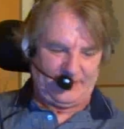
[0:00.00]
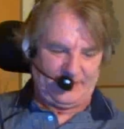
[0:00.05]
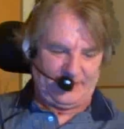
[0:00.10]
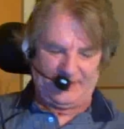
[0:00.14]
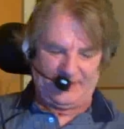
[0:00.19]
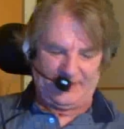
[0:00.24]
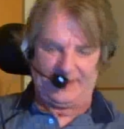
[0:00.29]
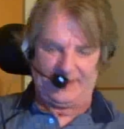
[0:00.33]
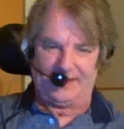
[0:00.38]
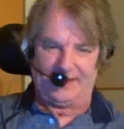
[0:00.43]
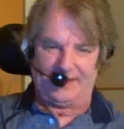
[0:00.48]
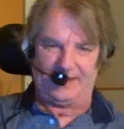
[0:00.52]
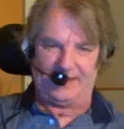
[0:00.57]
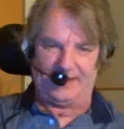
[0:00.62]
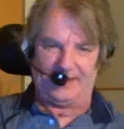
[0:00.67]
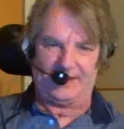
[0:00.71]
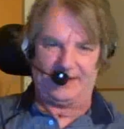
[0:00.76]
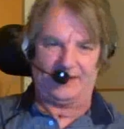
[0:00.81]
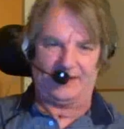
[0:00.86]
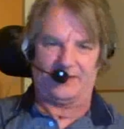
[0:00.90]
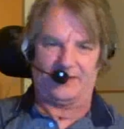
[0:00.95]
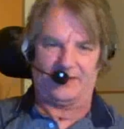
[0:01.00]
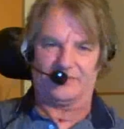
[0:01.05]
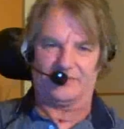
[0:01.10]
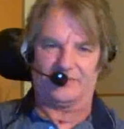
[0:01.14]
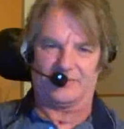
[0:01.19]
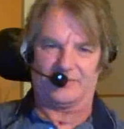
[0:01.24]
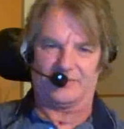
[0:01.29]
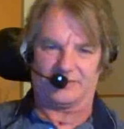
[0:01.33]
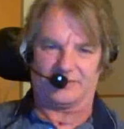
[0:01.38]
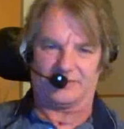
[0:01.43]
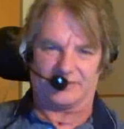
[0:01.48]
and
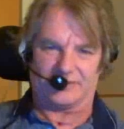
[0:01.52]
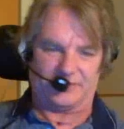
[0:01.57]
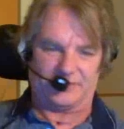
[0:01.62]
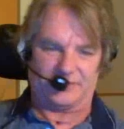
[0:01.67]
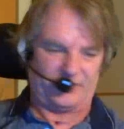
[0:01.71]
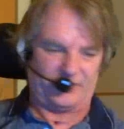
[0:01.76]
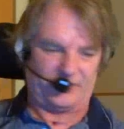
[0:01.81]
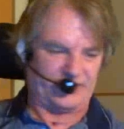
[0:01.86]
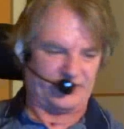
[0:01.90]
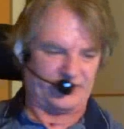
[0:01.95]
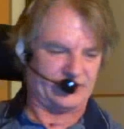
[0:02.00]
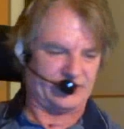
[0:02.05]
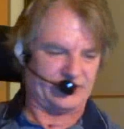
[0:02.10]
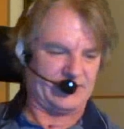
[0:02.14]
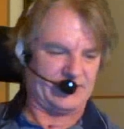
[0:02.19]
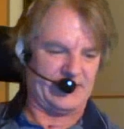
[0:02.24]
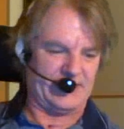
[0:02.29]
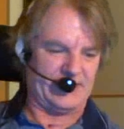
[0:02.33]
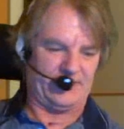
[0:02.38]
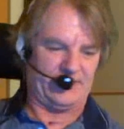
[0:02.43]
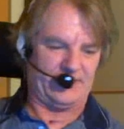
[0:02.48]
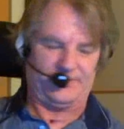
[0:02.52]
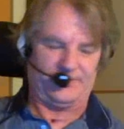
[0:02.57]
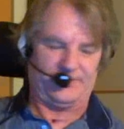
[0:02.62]
we'll turn the pressure down.